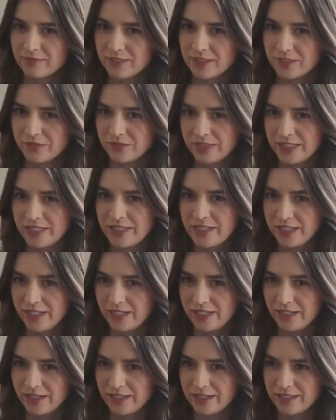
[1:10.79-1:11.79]
da
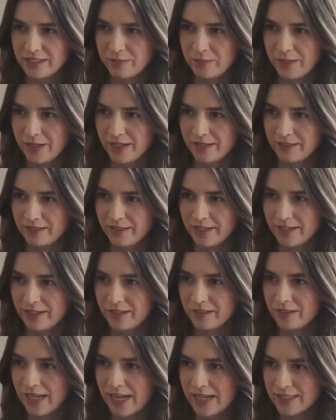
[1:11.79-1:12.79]
Vinci has been like
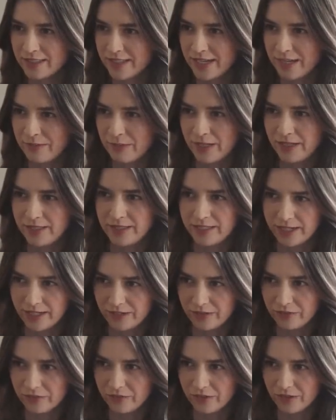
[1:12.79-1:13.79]
a last name
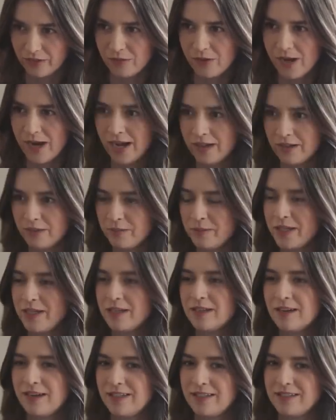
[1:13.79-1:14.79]
idea for a while
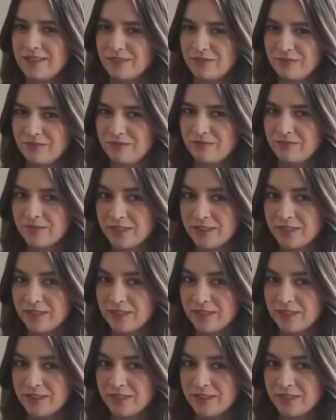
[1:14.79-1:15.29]
because of